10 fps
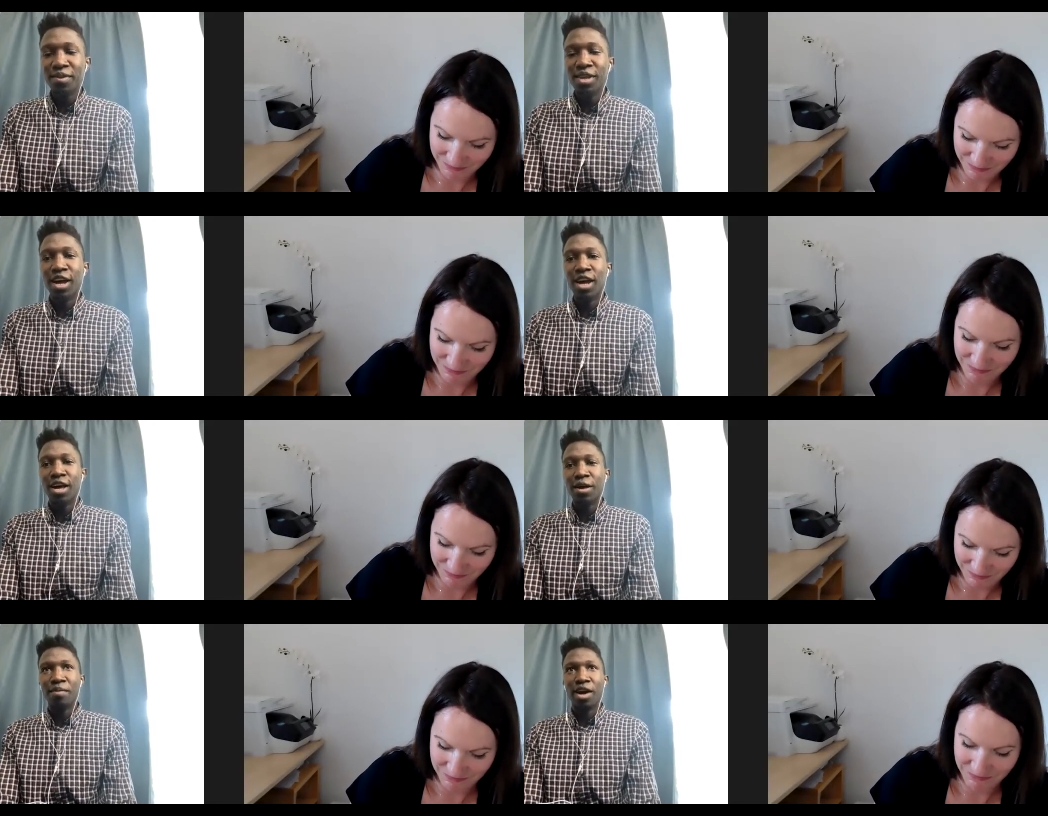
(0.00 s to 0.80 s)

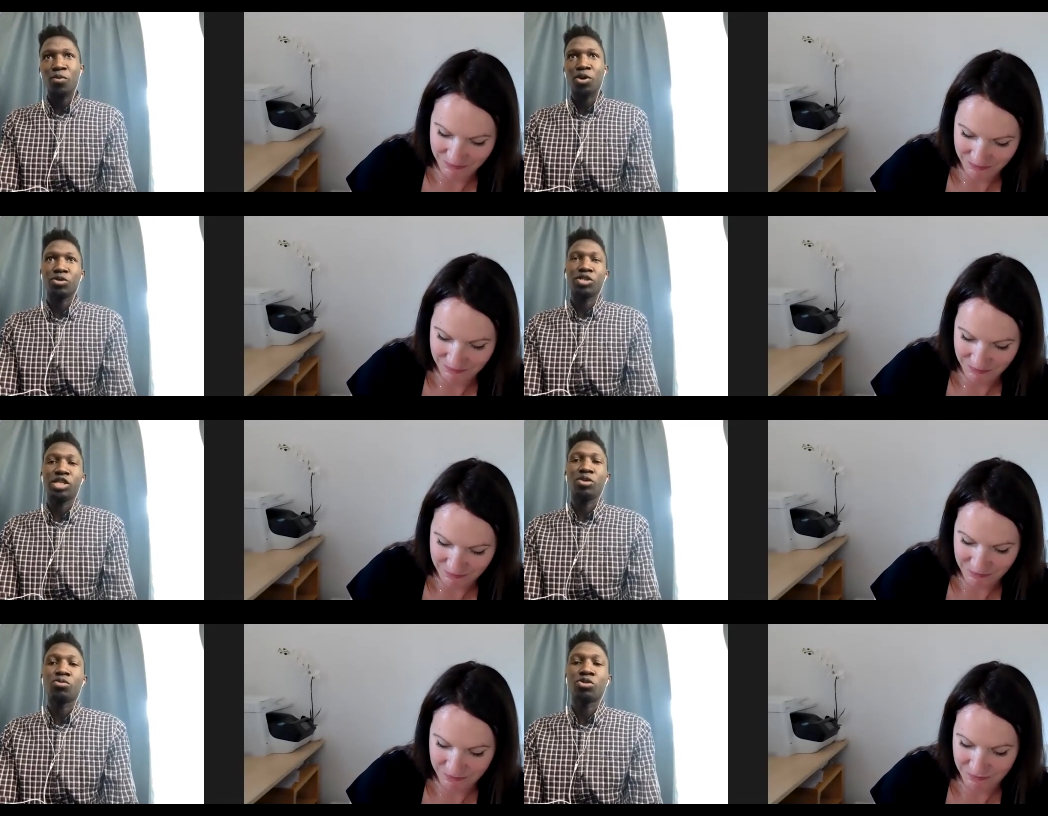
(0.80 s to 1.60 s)
Speaker 1: um, and we can
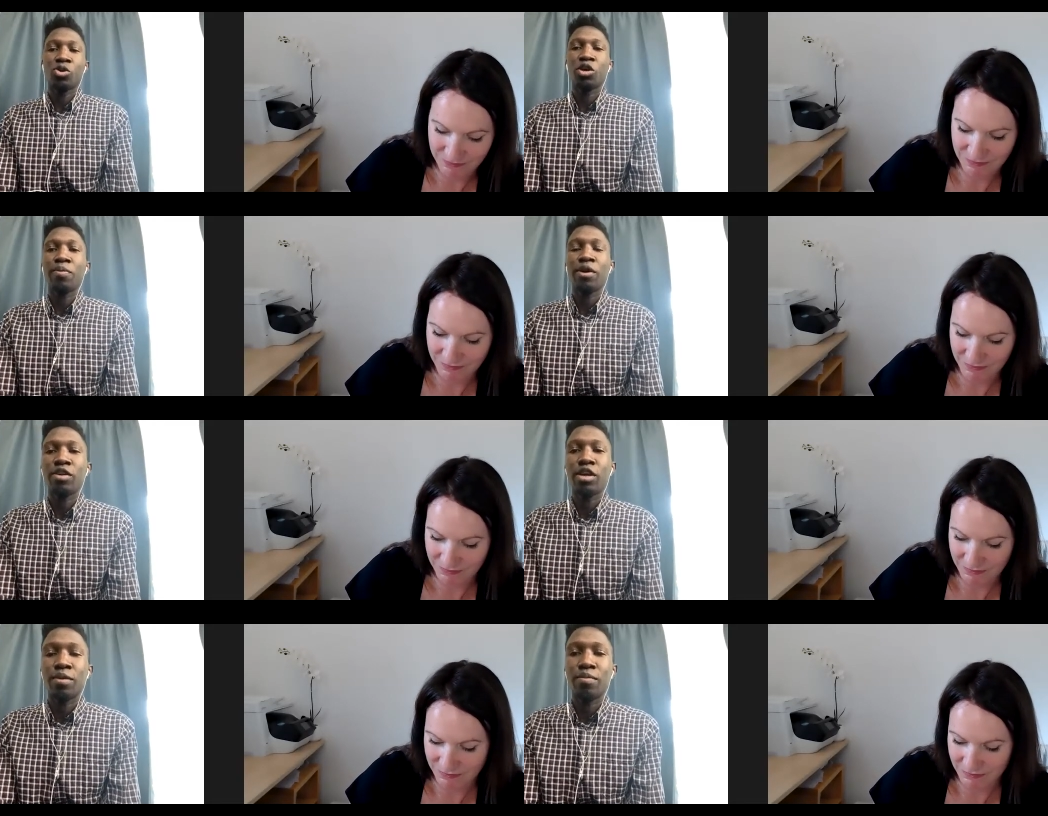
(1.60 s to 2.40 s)
still talk
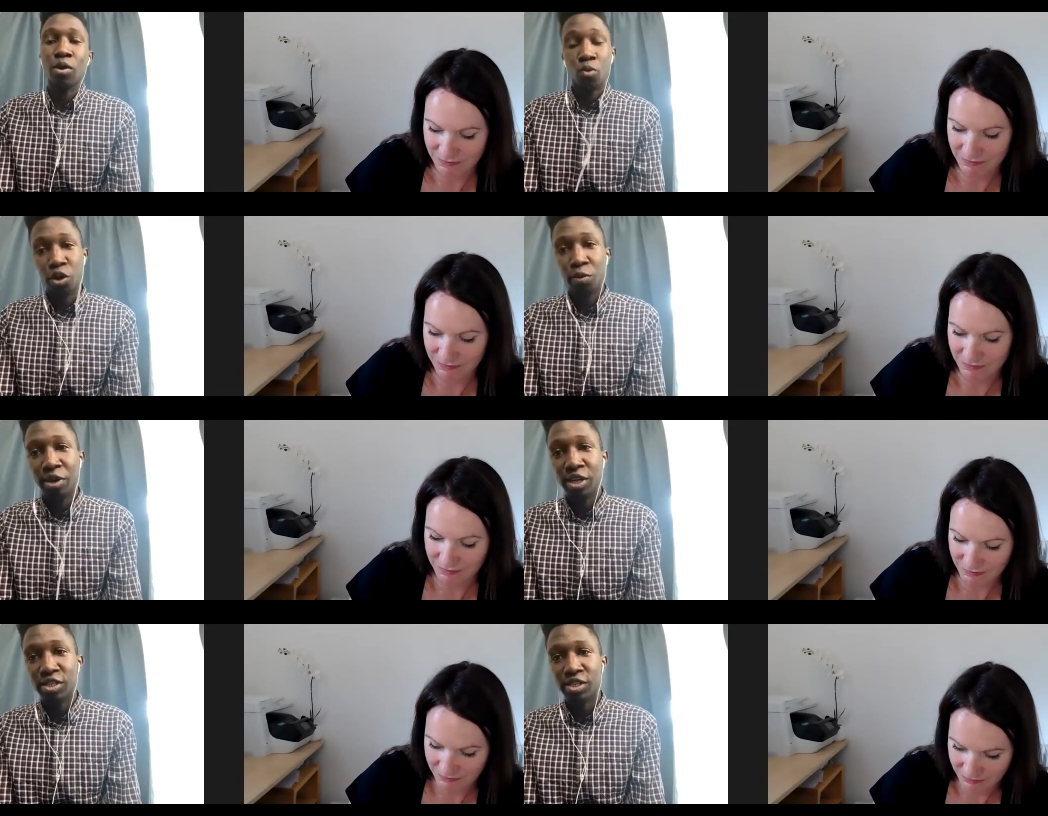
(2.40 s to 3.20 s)
about um, a
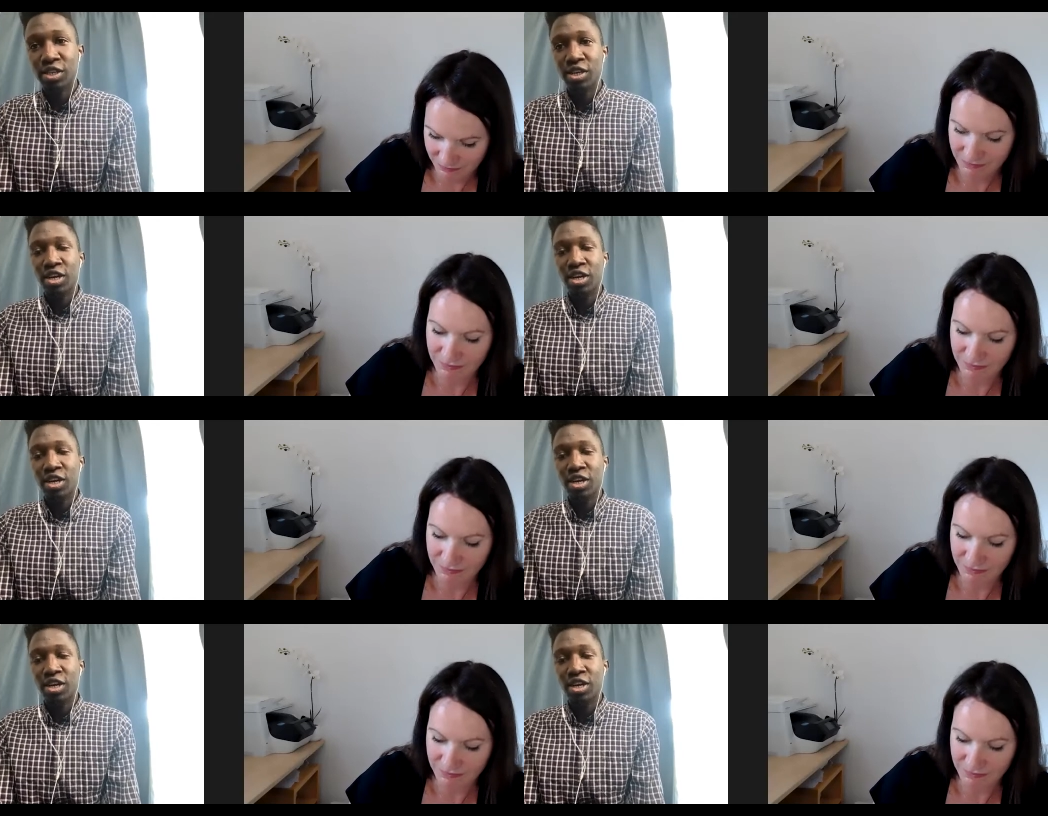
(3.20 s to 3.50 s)
workplace.